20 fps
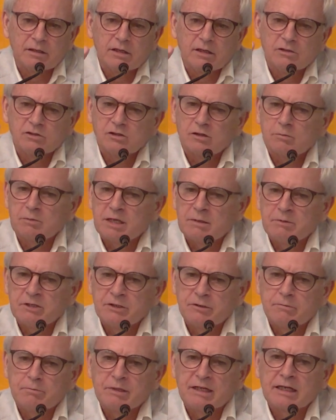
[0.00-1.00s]
So maybe
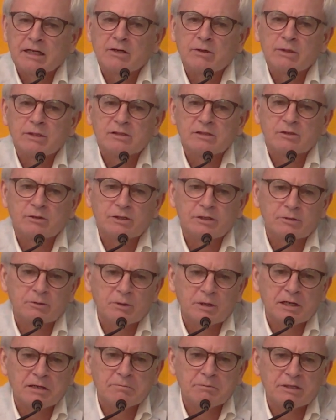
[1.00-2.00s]
your parents or your
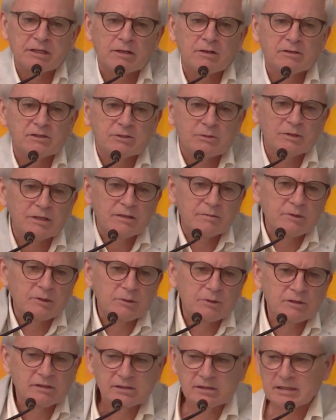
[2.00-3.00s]
grandparents were
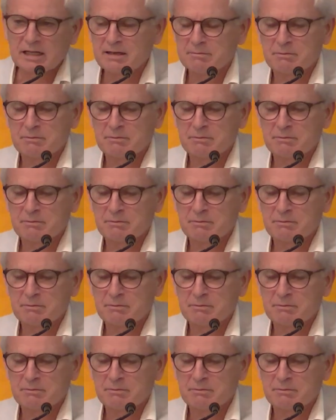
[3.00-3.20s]
immigrants. Not